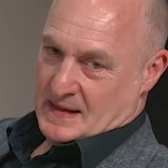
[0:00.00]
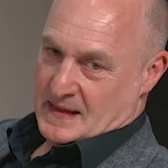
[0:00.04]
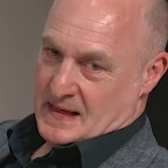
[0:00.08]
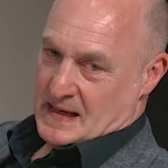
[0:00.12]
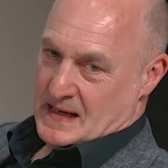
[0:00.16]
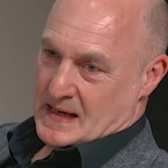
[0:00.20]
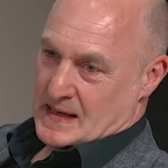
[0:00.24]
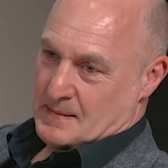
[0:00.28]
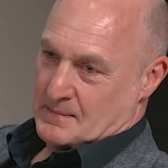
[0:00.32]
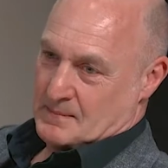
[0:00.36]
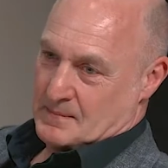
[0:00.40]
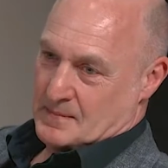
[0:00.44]

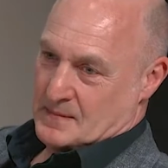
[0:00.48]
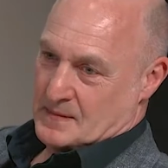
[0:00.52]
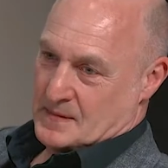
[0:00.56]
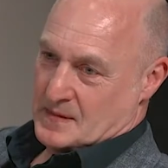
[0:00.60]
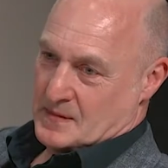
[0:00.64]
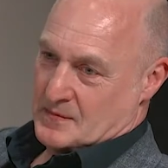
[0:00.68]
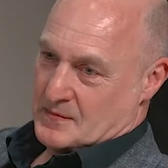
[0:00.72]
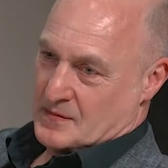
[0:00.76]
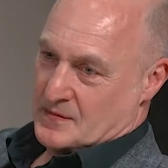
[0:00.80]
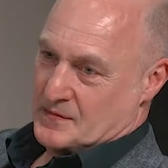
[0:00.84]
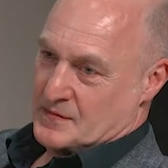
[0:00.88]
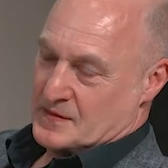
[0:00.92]

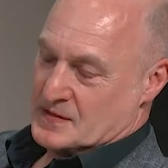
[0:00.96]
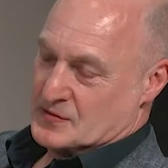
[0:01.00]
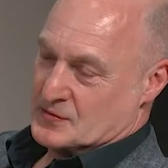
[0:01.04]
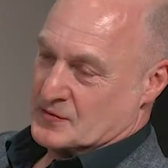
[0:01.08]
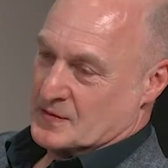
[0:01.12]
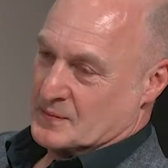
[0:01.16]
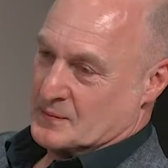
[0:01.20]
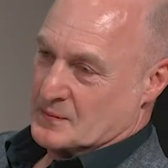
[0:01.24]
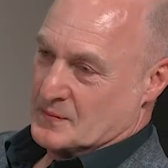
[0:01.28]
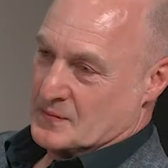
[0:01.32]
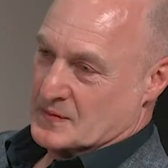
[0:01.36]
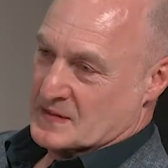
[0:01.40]
the
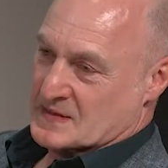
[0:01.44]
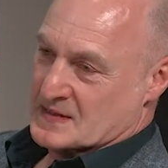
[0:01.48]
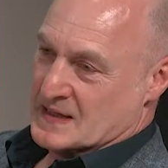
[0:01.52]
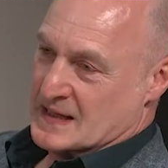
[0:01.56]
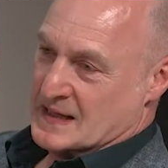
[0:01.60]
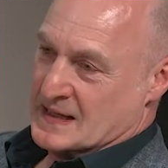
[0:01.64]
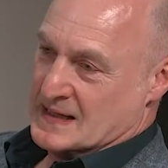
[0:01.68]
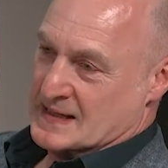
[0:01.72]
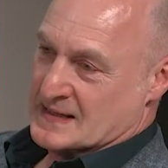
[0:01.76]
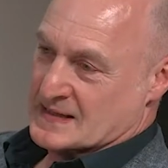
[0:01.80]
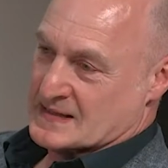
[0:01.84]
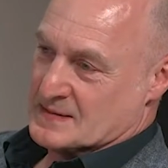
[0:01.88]
refrigerant was
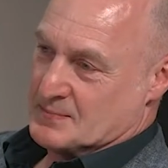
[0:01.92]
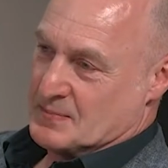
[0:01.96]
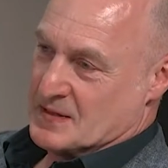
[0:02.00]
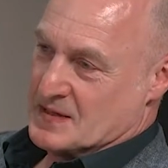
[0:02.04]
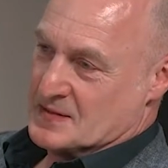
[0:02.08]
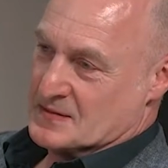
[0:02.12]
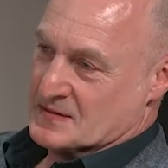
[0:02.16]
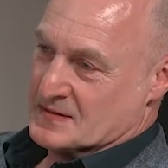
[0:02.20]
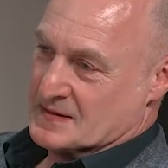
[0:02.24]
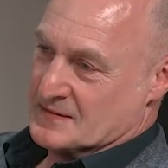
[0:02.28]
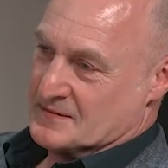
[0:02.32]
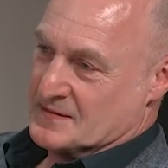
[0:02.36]
highly
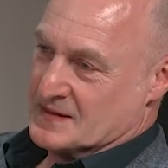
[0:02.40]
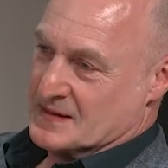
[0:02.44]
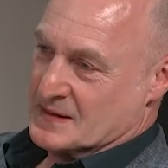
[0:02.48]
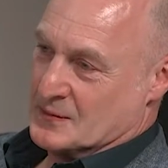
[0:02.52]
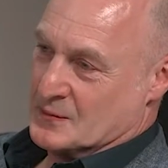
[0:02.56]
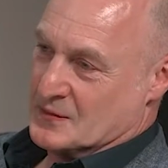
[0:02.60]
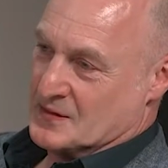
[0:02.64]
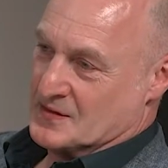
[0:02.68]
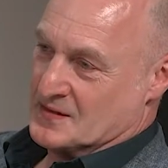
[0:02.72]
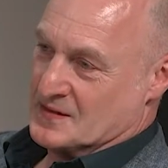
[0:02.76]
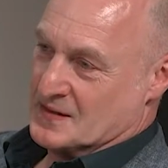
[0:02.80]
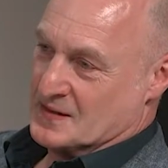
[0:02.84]
explosive, and
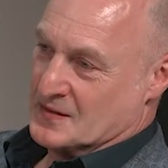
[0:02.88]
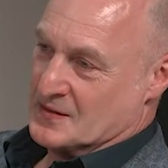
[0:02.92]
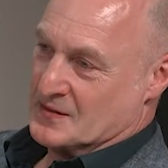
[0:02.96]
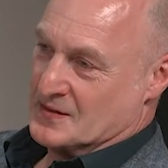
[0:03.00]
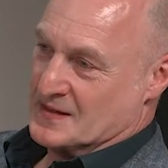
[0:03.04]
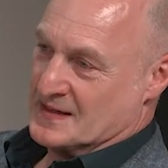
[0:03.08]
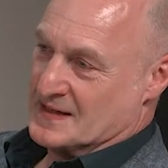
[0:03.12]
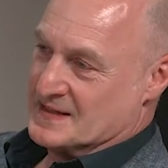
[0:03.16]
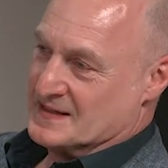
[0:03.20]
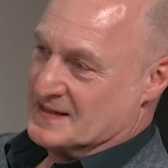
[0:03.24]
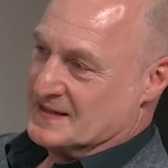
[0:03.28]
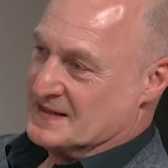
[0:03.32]
it wasn't a
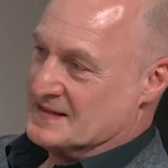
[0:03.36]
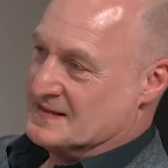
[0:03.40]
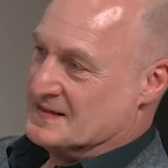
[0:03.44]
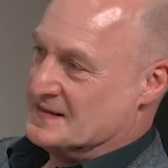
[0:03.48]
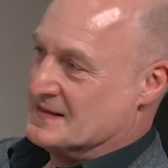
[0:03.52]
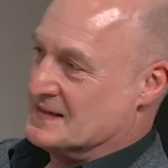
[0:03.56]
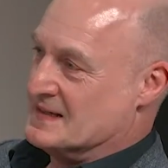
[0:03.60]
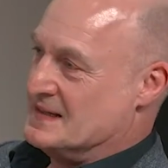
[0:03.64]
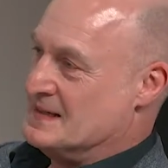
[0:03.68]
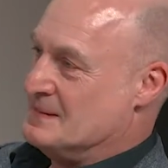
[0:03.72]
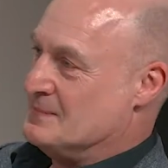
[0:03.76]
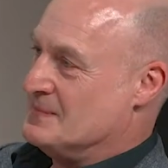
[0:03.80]
good idea
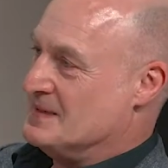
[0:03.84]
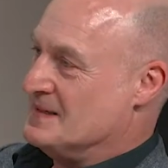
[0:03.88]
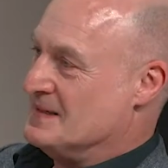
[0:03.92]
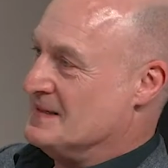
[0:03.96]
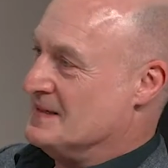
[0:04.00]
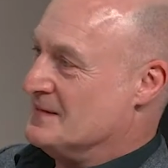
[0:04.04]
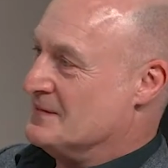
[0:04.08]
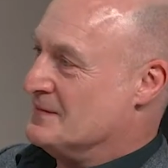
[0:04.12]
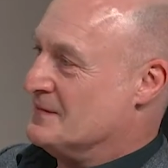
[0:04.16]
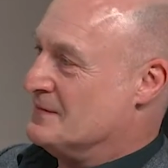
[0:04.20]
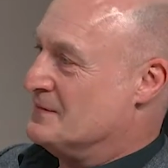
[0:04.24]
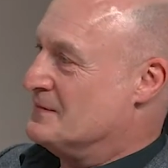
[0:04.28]
to keep it
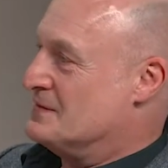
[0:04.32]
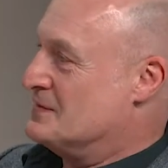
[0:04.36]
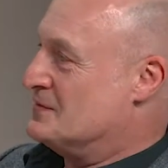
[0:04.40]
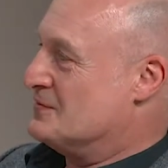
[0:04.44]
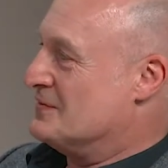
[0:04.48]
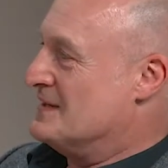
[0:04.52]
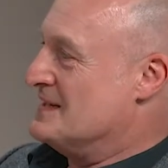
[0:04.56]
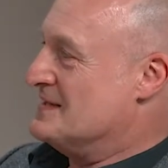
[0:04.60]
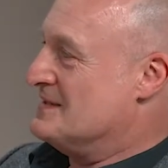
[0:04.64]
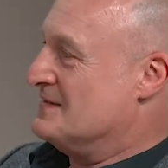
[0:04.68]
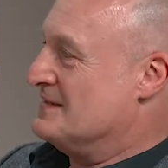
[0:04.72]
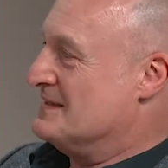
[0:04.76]
in a
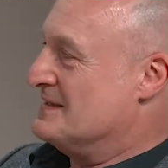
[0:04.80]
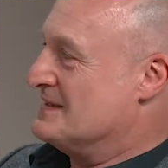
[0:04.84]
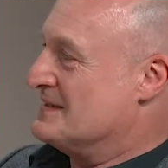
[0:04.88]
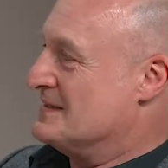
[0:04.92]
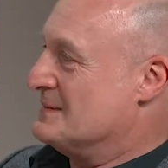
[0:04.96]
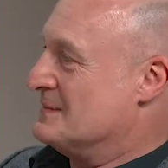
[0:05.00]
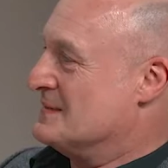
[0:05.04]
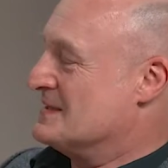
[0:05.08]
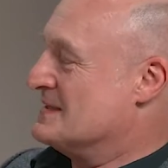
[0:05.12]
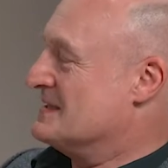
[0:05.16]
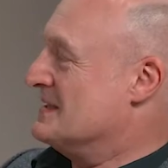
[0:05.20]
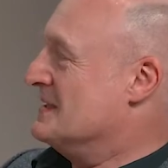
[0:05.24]
refrigerator in
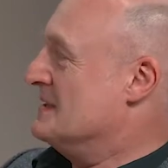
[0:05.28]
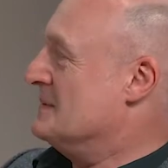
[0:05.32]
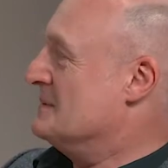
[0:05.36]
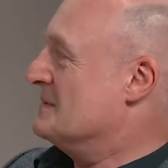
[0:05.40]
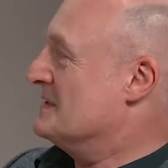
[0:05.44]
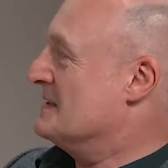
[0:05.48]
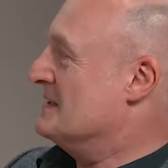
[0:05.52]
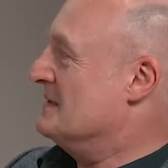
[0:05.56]
someone's home.